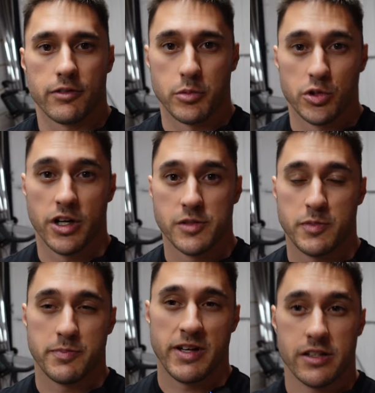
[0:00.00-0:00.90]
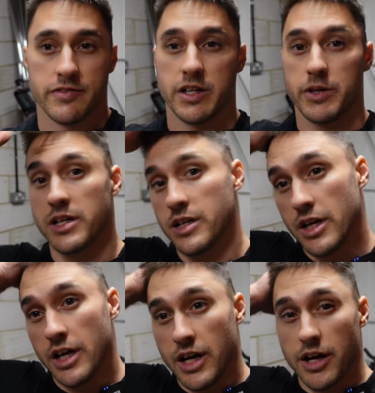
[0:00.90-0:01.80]
from your guys' perspective anyway.
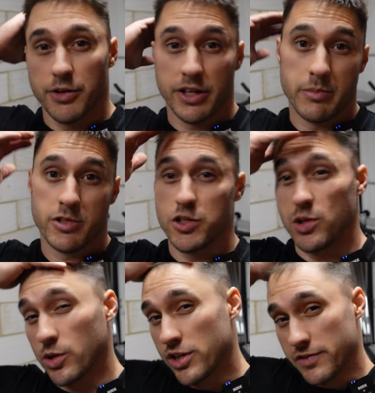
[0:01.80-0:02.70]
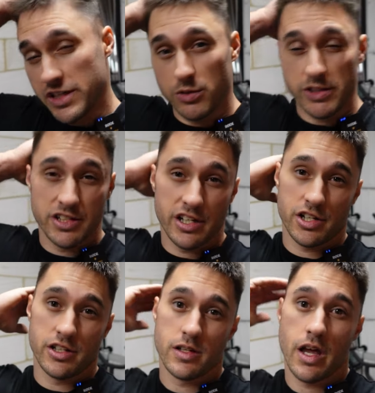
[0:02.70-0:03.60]
I don't want to keep it too long because you've seen all these
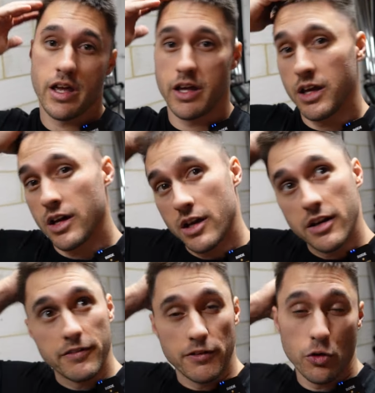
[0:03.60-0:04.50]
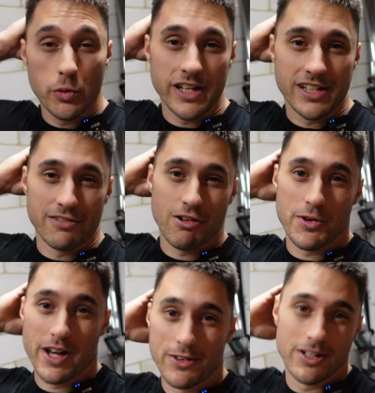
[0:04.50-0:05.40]
sessions for four weeks in a row
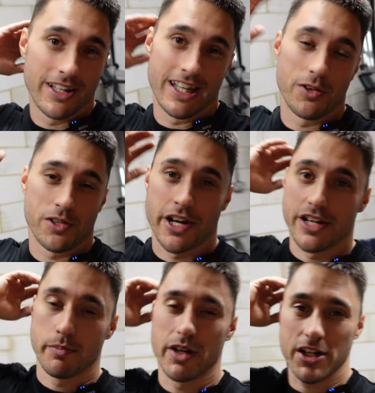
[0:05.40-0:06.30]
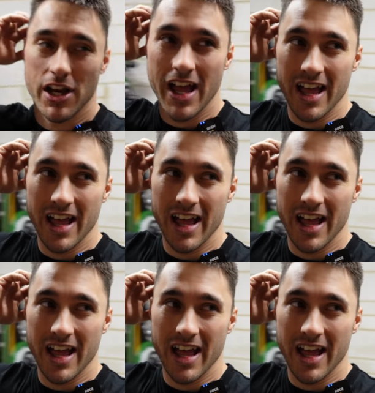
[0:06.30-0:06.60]
now and they don't change much.